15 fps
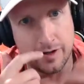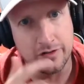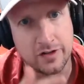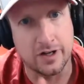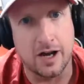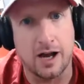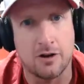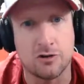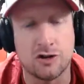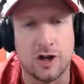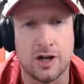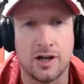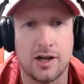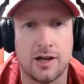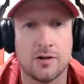Is it Kyle
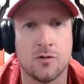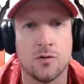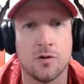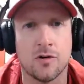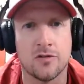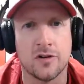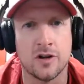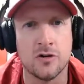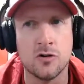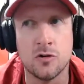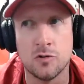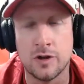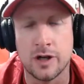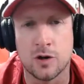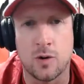Shanahan or is it
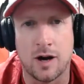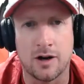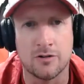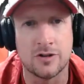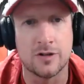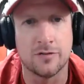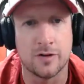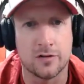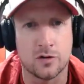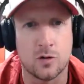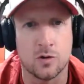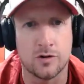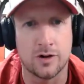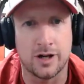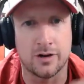newly acquired defensive
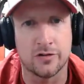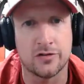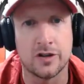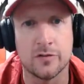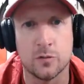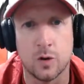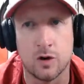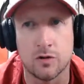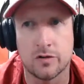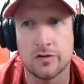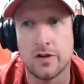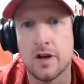coordinator Steve Wilks?